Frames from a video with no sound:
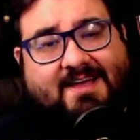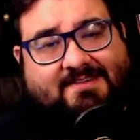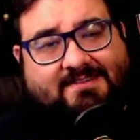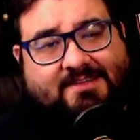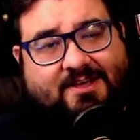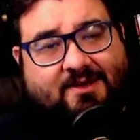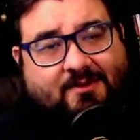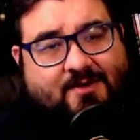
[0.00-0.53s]

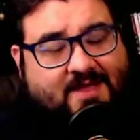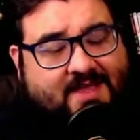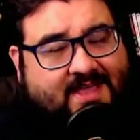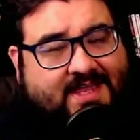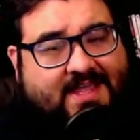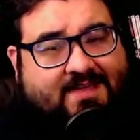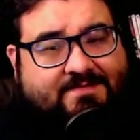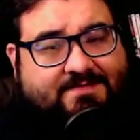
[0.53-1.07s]
So
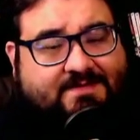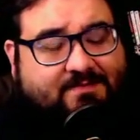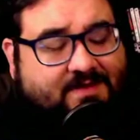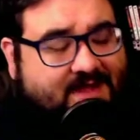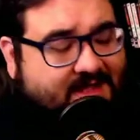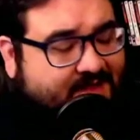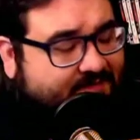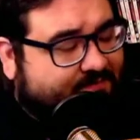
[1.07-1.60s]
give them some
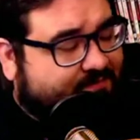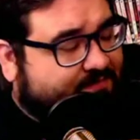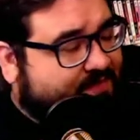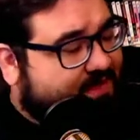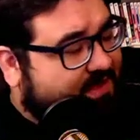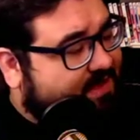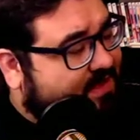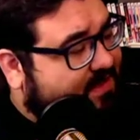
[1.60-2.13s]
love.
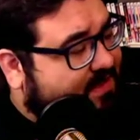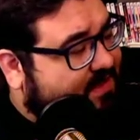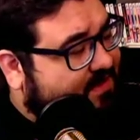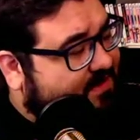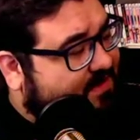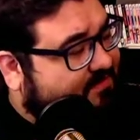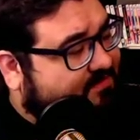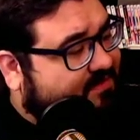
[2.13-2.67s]

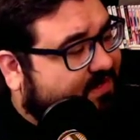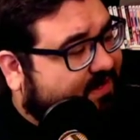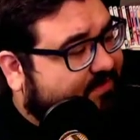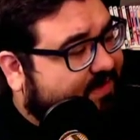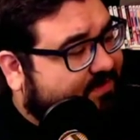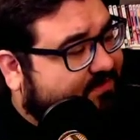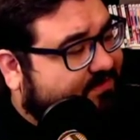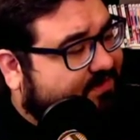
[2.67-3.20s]
Let's talk
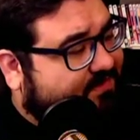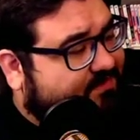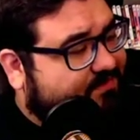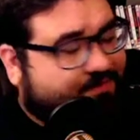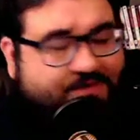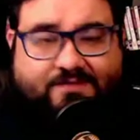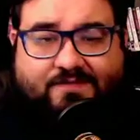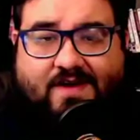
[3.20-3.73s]
about this
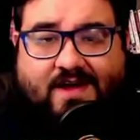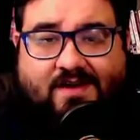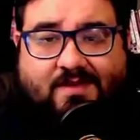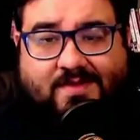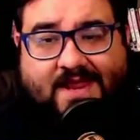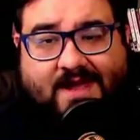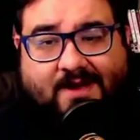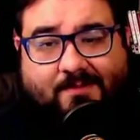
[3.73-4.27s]
first
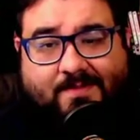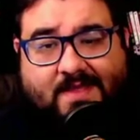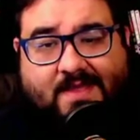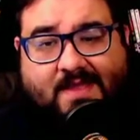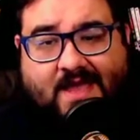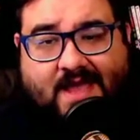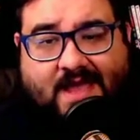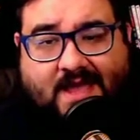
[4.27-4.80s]
volume now.
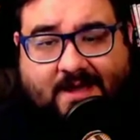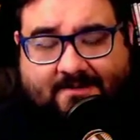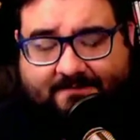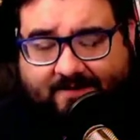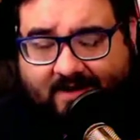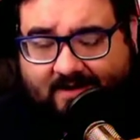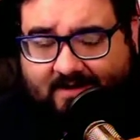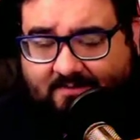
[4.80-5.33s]

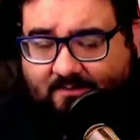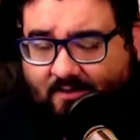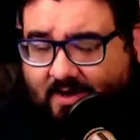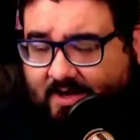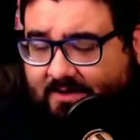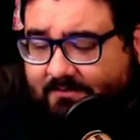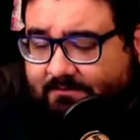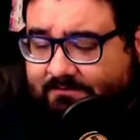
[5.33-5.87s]
Volume
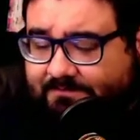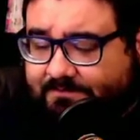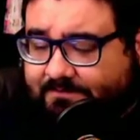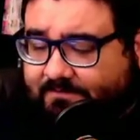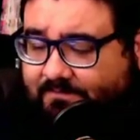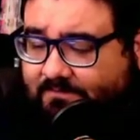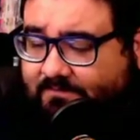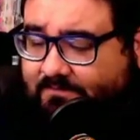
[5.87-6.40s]
1,
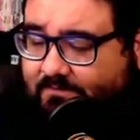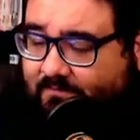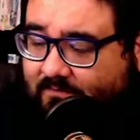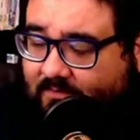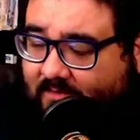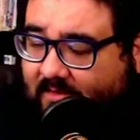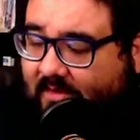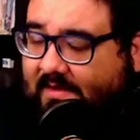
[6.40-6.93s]

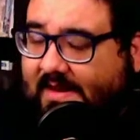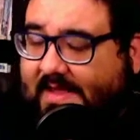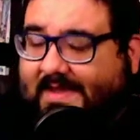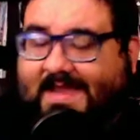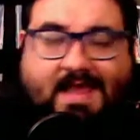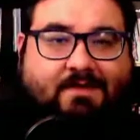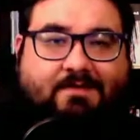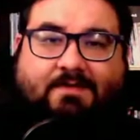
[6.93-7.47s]
like
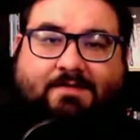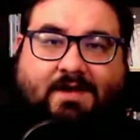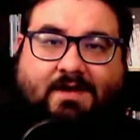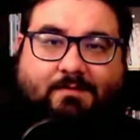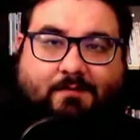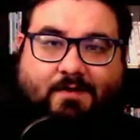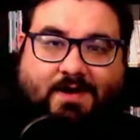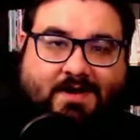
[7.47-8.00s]
every
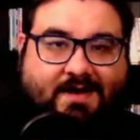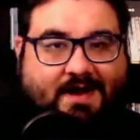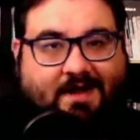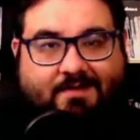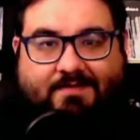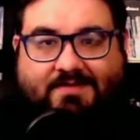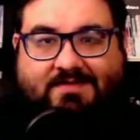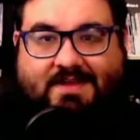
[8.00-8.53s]
volume 1,
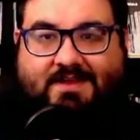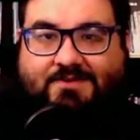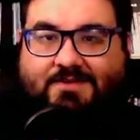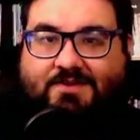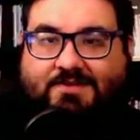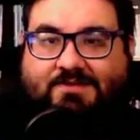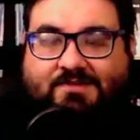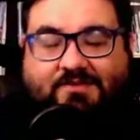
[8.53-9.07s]
obviously
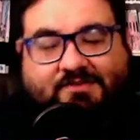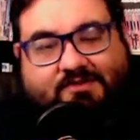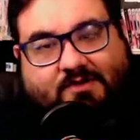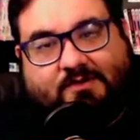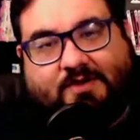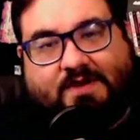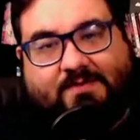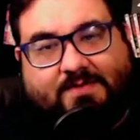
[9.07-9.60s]
introduces the
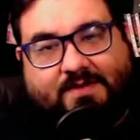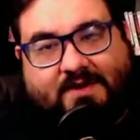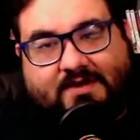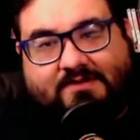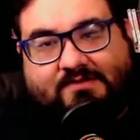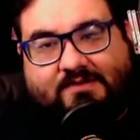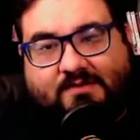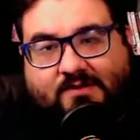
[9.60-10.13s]
story, but
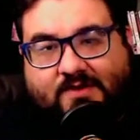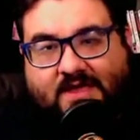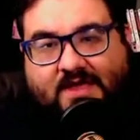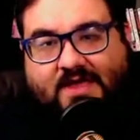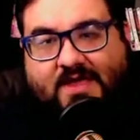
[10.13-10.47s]
also